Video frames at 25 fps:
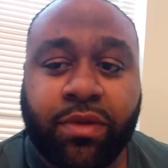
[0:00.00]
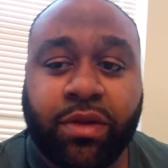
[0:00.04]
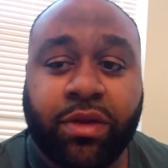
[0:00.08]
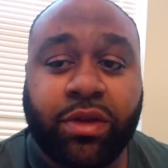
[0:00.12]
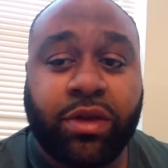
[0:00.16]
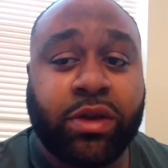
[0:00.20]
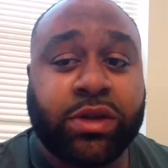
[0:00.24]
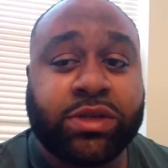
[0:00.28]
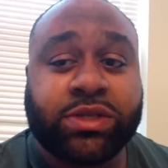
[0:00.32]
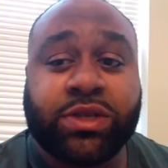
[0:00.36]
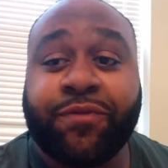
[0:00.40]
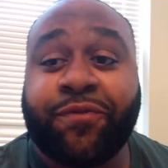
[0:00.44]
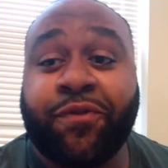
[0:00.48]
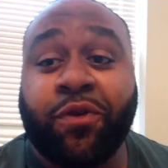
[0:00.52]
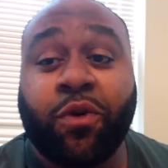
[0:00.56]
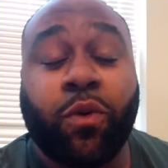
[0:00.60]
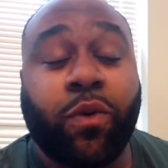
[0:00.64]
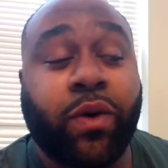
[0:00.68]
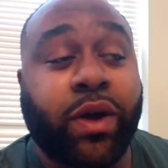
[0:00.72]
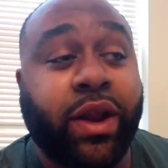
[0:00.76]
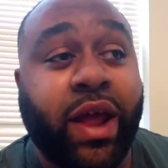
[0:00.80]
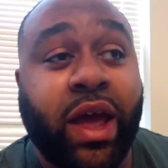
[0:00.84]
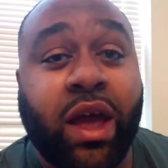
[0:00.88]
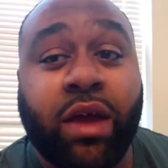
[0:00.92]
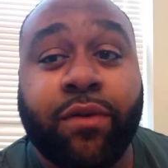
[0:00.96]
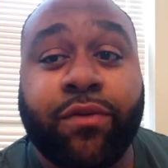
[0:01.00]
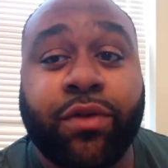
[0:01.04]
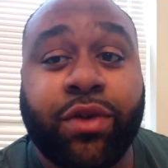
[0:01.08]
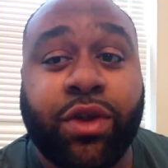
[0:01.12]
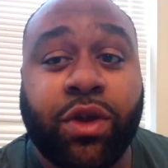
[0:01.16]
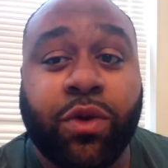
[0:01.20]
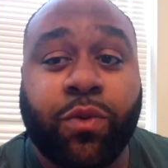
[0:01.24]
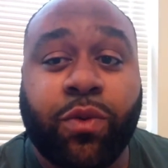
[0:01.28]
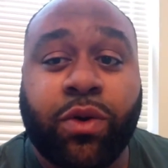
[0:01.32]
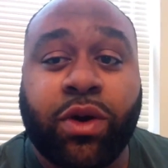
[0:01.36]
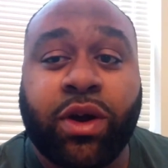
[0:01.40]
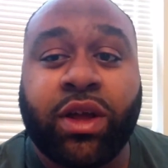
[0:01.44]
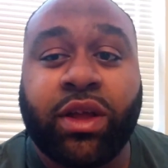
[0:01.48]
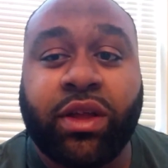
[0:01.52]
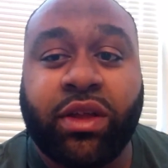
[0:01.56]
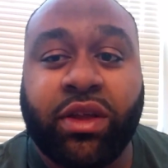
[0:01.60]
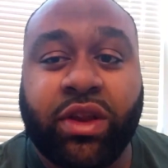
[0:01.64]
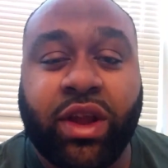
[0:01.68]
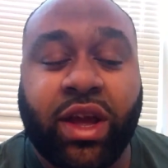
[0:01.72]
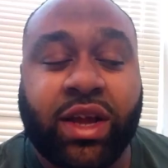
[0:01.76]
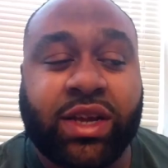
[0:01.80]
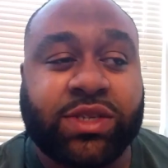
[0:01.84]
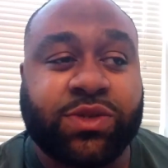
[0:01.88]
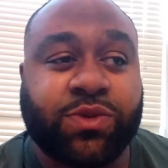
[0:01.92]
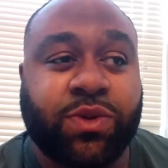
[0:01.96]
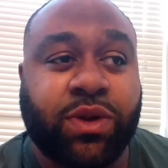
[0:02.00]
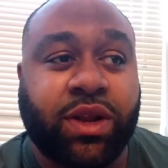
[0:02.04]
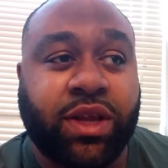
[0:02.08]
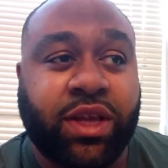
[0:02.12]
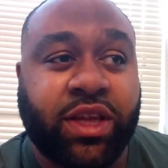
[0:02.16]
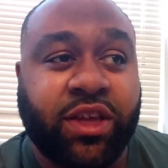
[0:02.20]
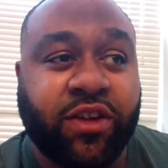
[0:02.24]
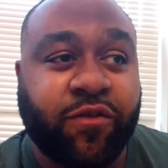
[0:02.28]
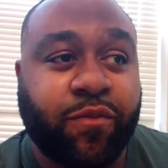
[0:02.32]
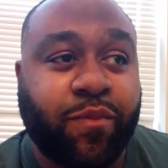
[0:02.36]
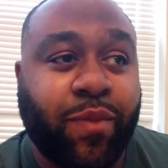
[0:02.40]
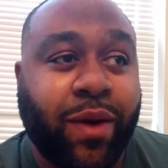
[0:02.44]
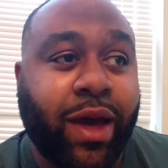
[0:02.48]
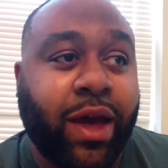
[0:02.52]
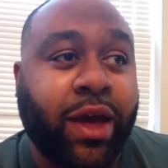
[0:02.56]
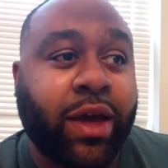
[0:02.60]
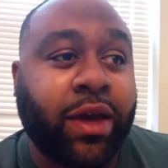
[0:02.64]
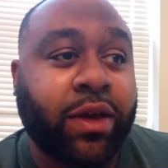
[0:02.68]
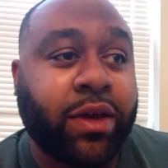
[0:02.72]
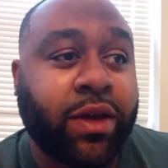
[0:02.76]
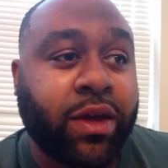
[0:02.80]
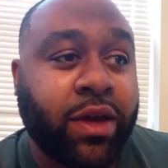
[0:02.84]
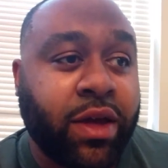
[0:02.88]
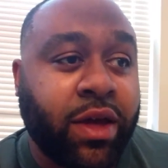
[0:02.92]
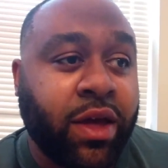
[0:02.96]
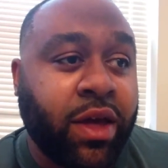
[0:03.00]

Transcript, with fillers: use it for whatever you want. You know, I just want to give back.